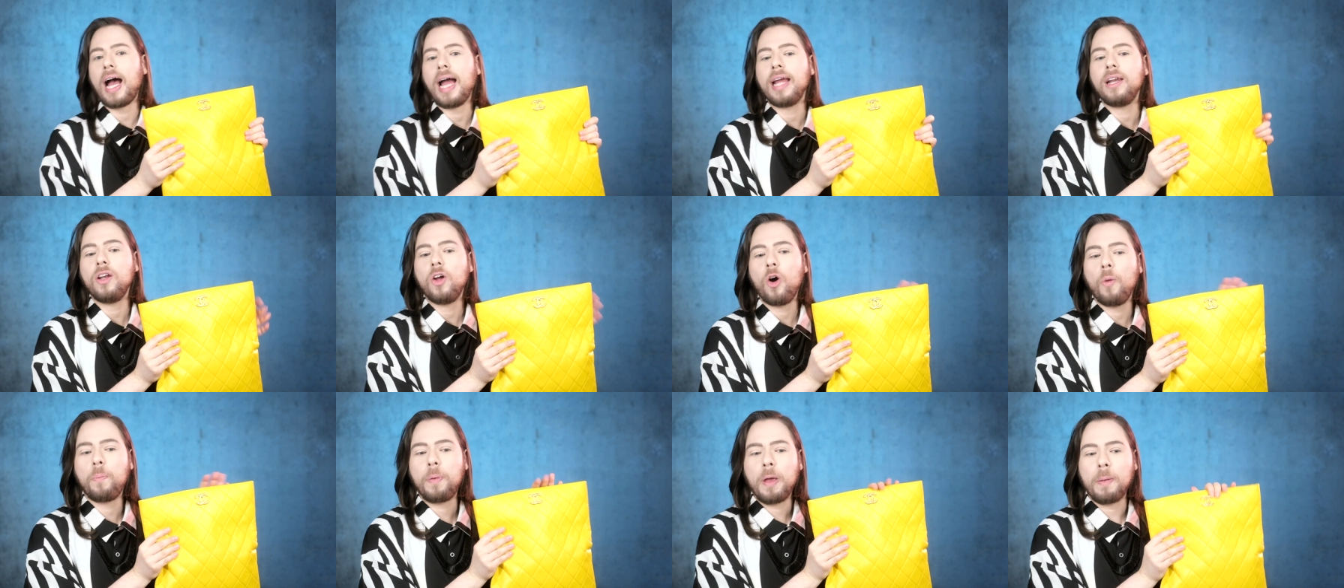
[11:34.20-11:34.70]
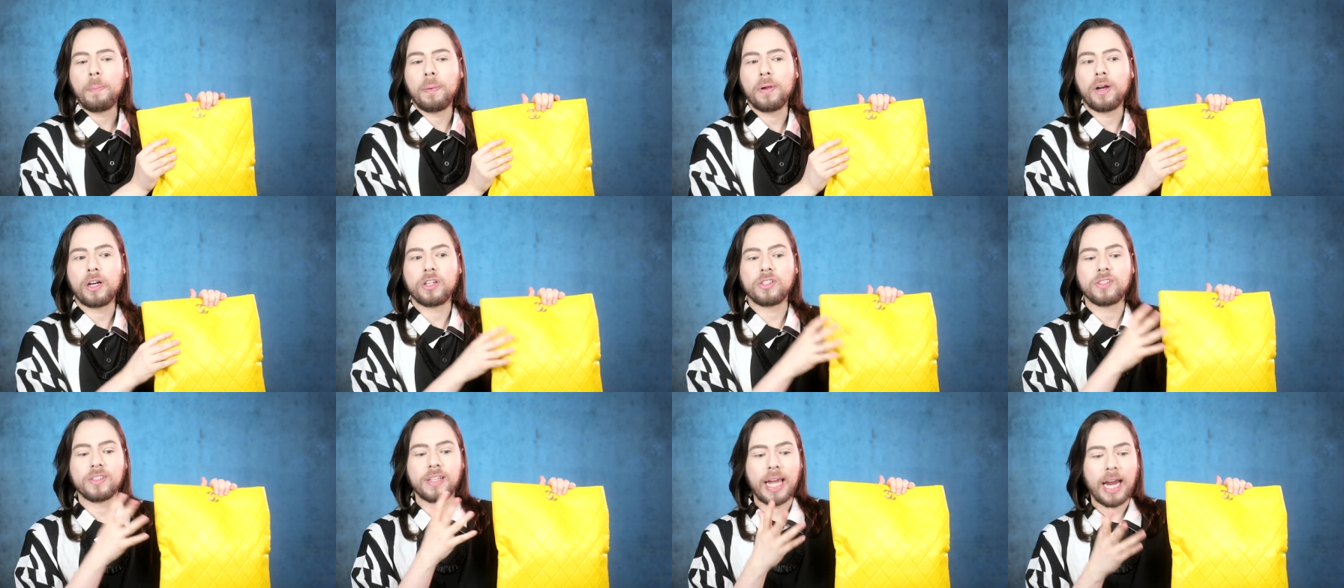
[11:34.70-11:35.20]
I know people
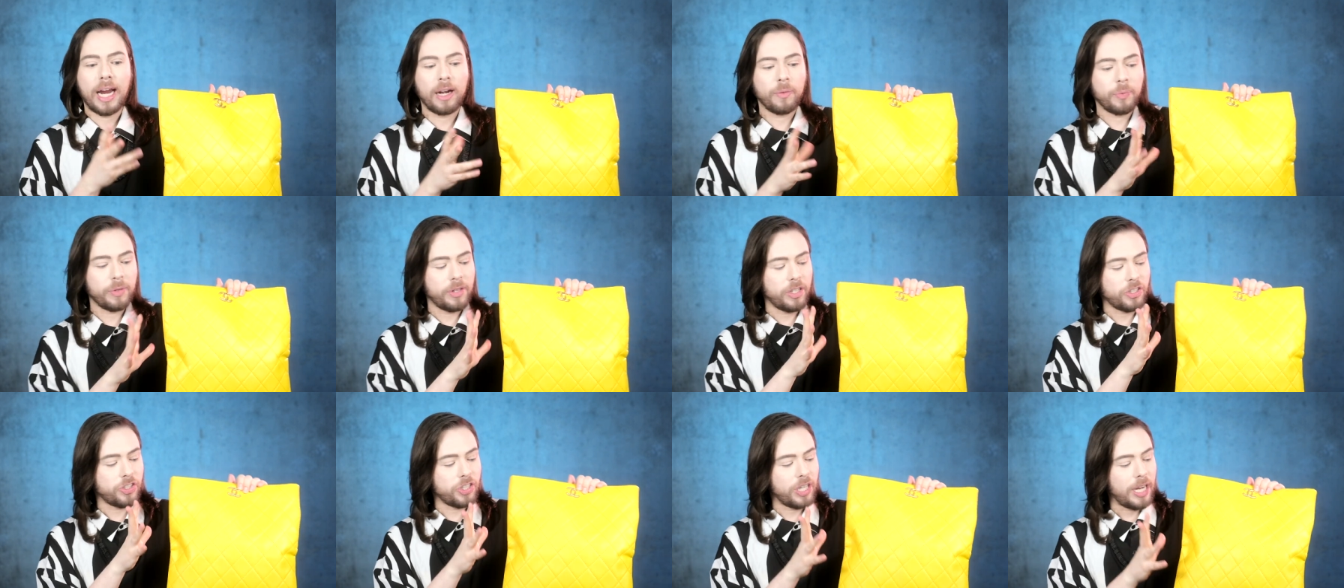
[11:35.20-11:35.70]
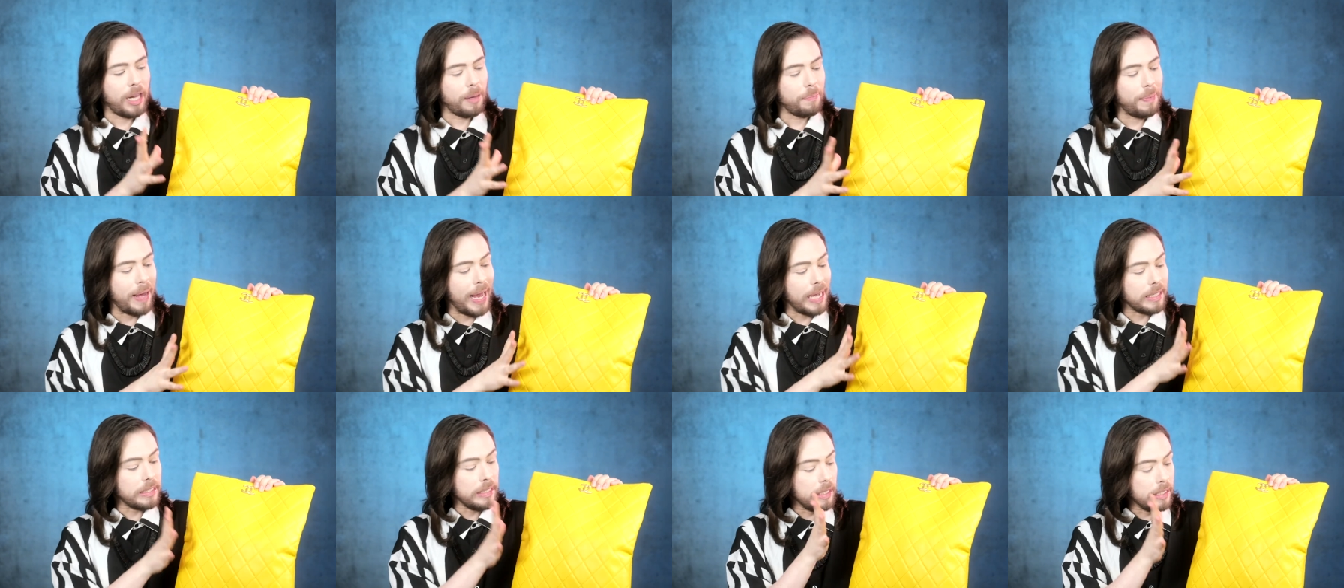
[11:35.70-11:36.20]
are scared with their Chanel
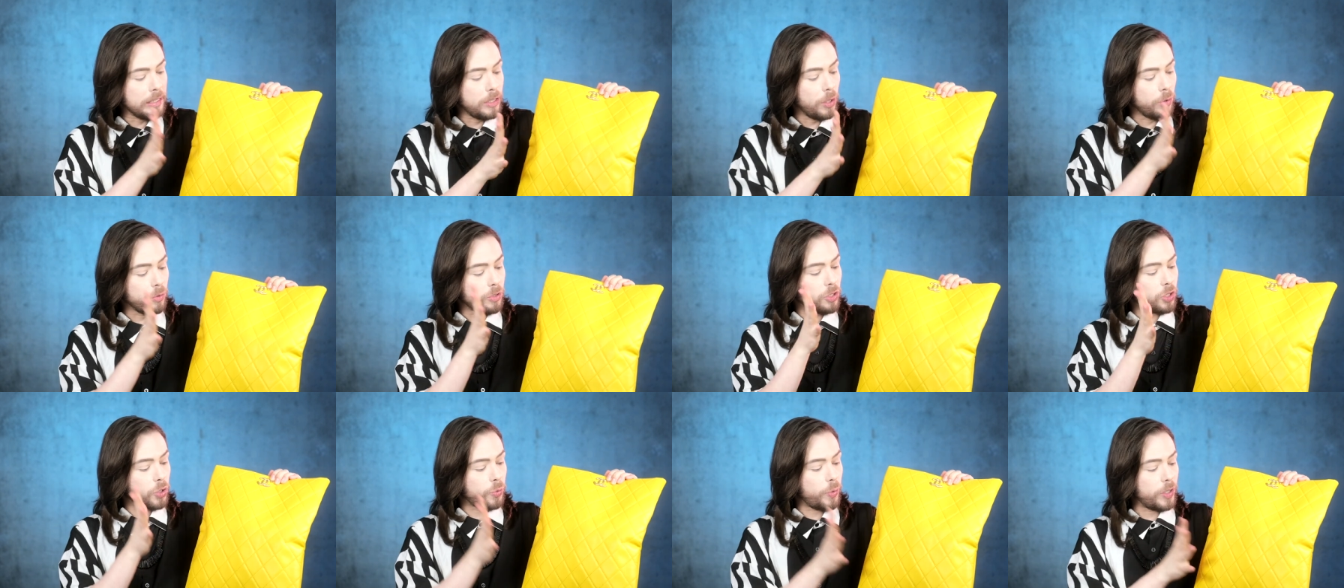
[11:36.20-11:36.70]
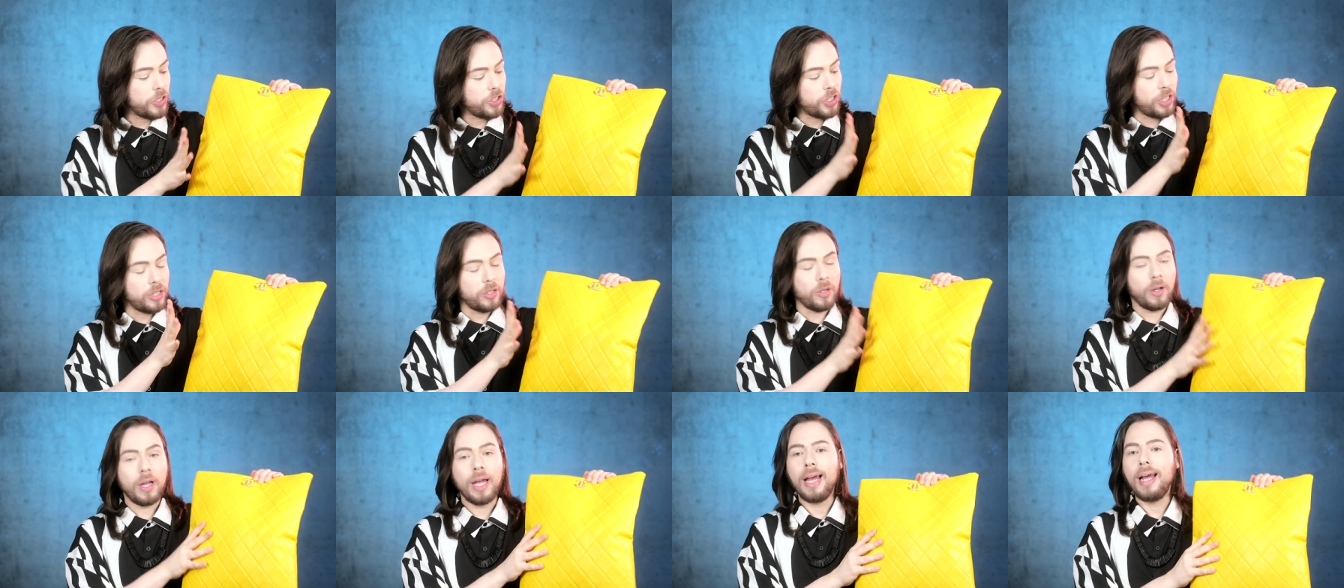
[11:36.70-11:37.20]
bags. Oh, don't squish it.
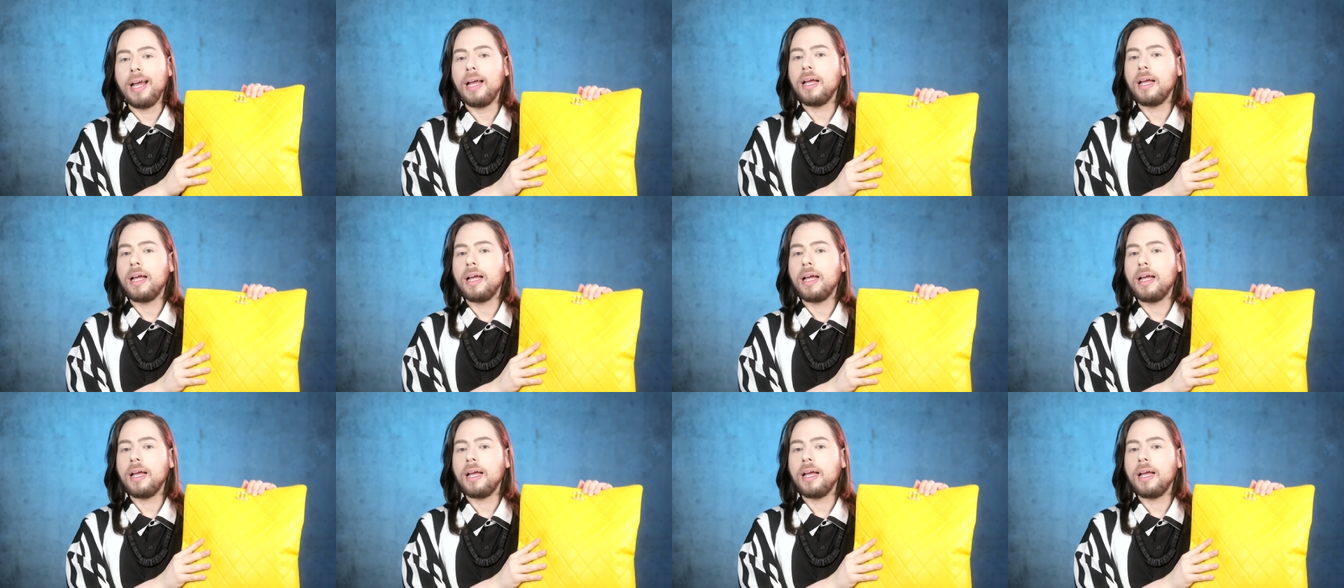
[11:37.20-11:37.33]
Don't.